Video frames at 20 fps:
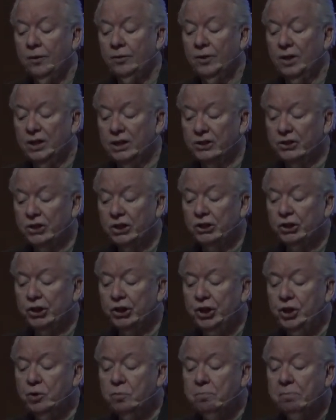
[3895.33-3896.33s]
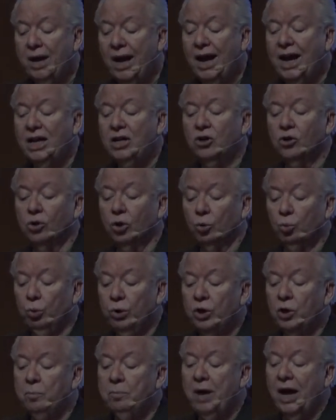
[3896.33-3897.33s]
The decision you made or
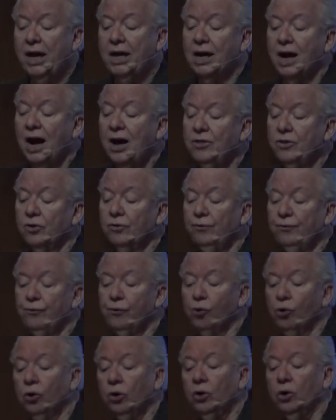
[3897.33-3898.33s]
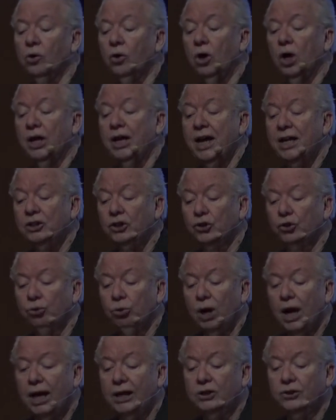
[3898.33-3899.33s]
will make, either for or against
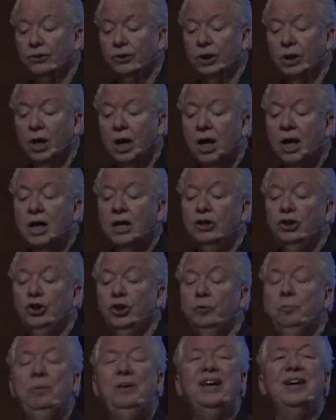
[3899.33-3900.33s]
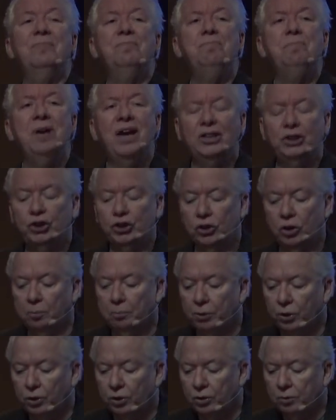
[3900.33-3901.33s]
Christ, should be
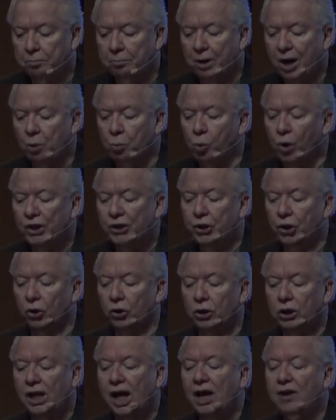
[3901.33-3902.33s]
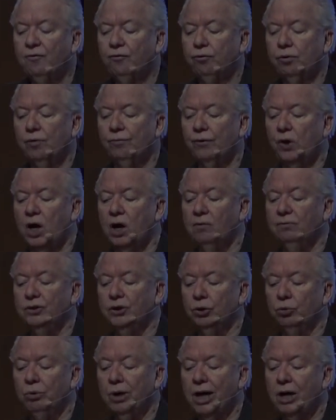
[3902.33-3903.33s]
immeasurable by what your life
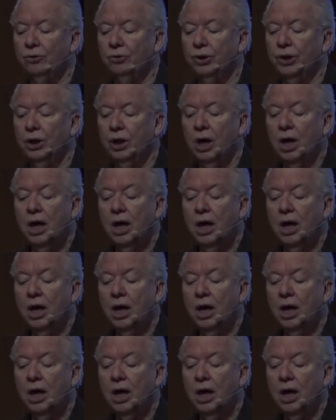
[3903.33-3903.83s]
revolves around.